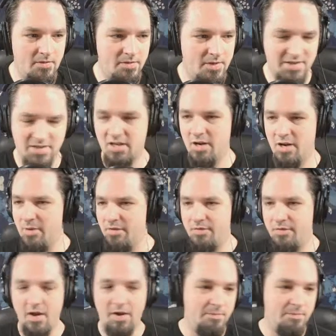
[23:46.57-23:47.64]
That's going to be
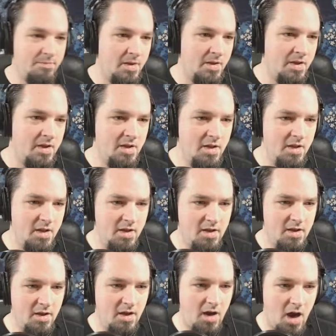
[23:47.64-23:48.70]
fun.
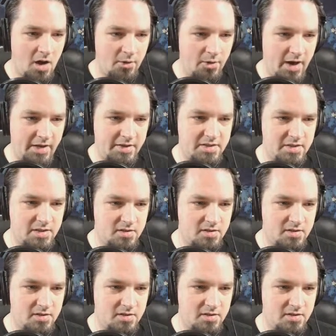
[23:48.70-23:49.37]
All right,